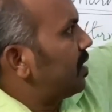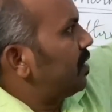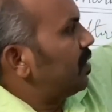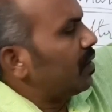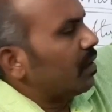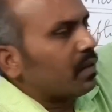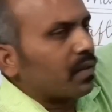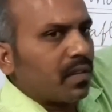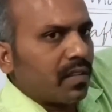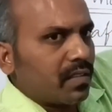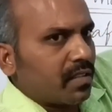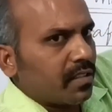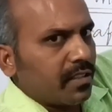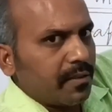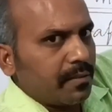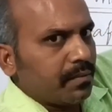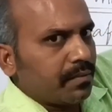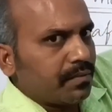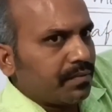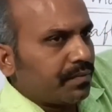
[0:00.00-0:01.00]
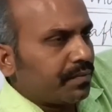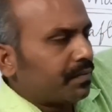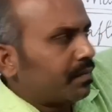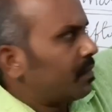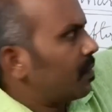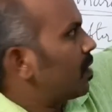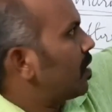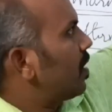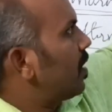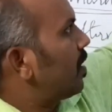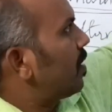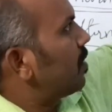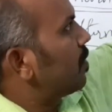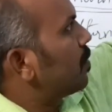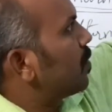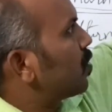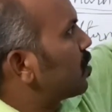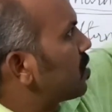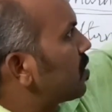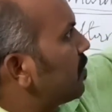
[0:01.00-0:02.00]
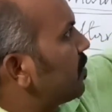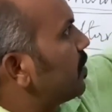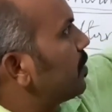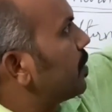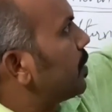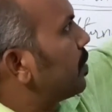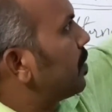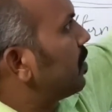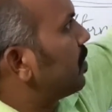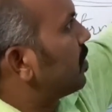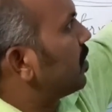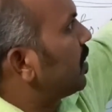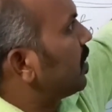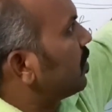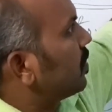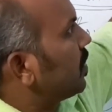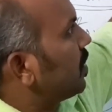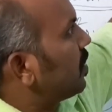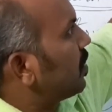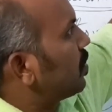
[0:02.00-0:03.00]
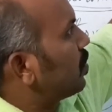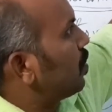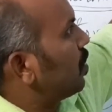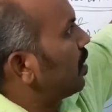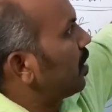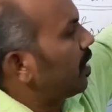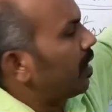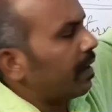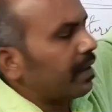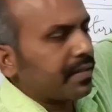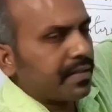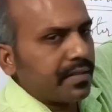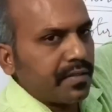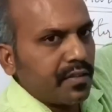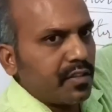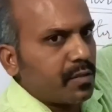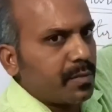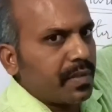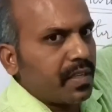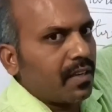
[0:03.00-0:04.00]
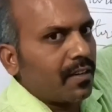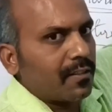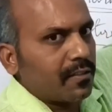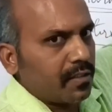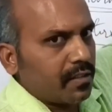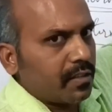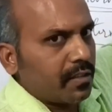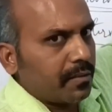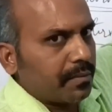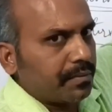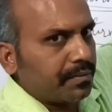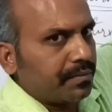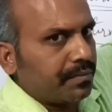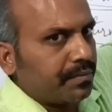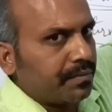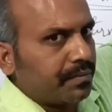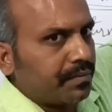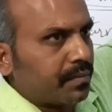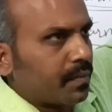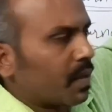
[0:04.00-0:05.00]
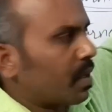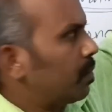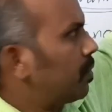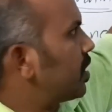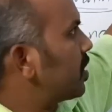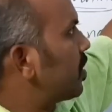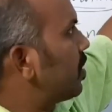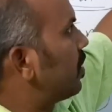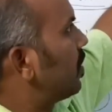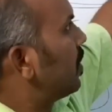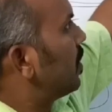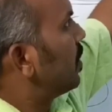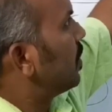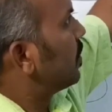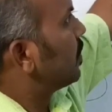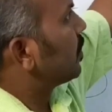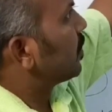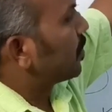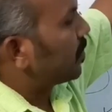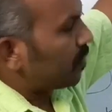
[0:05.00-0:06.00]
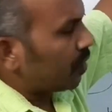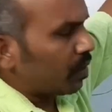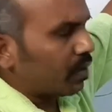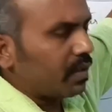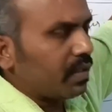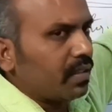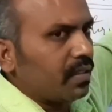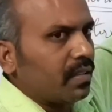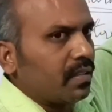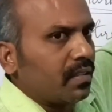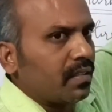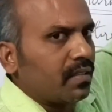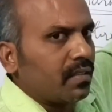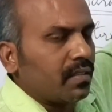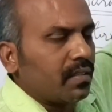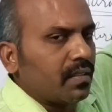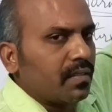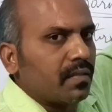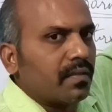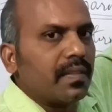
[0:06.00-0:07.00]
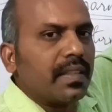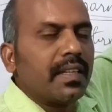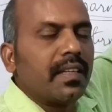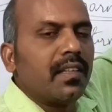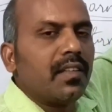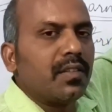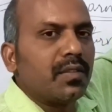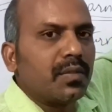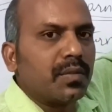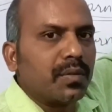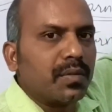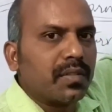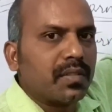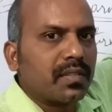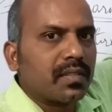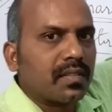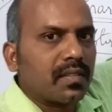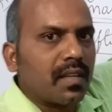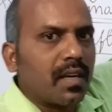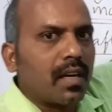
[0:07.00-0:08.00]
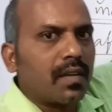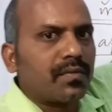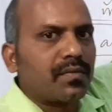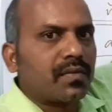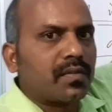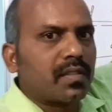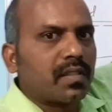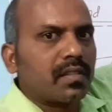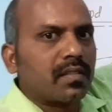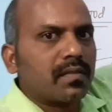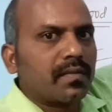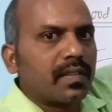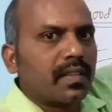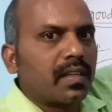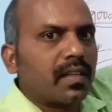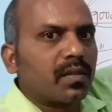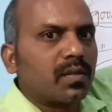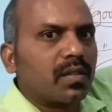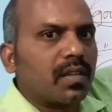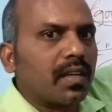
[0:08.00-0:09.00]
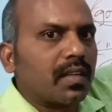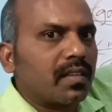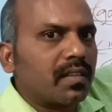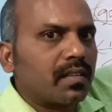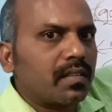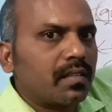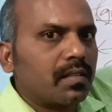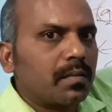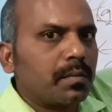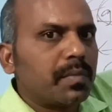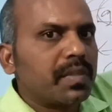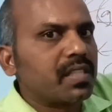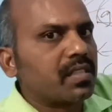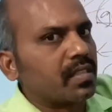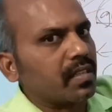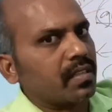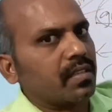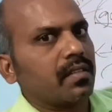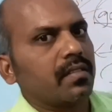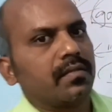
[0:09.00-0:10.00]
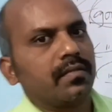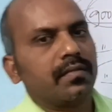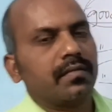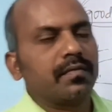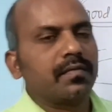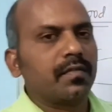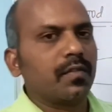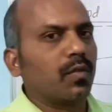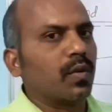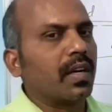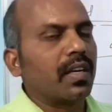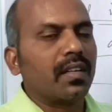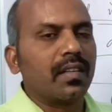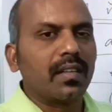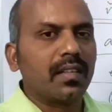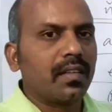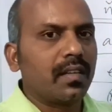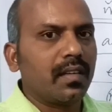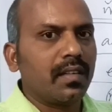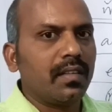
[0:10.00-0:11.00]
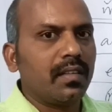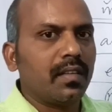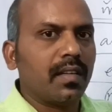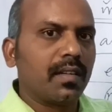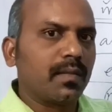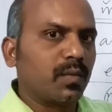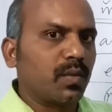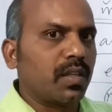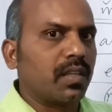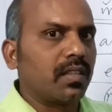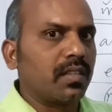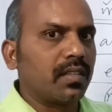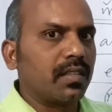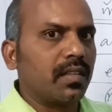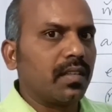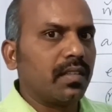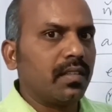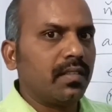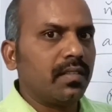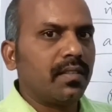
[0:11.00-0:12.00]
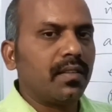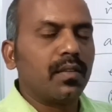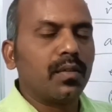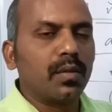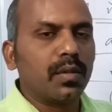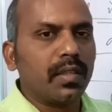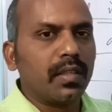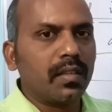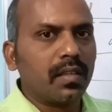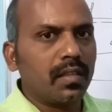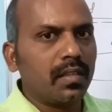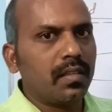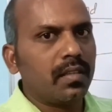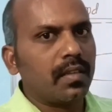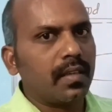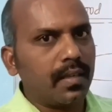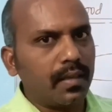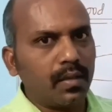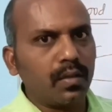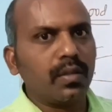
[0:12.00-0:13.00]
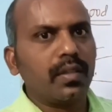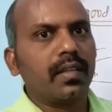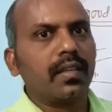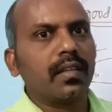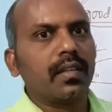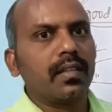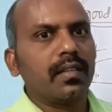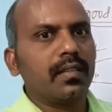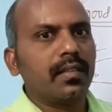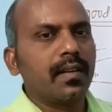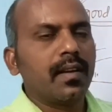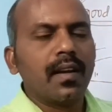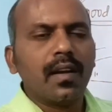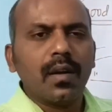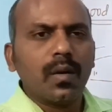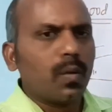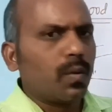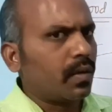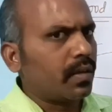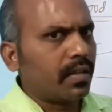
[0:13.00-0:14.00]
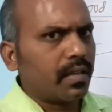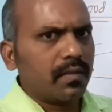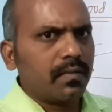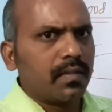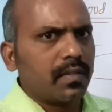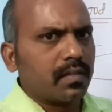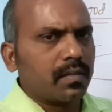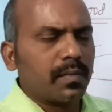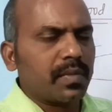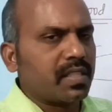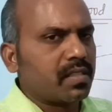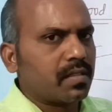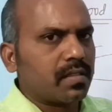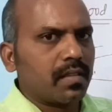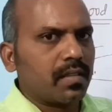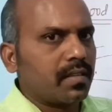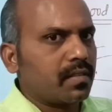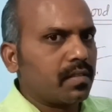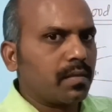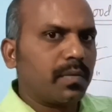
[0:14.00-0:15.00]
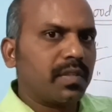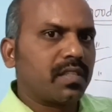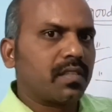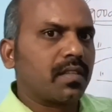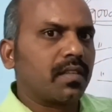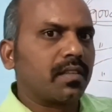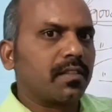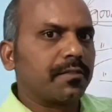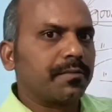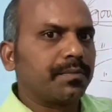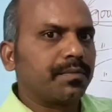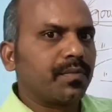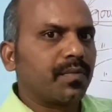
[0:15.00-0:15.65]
three are not same, and most of the people think that sorry and excuse me also same. But sorry we'll use after we have done mistake, wantedly, unwantedly, knowingly, unknowingly, whatever. Mistake is a mistake.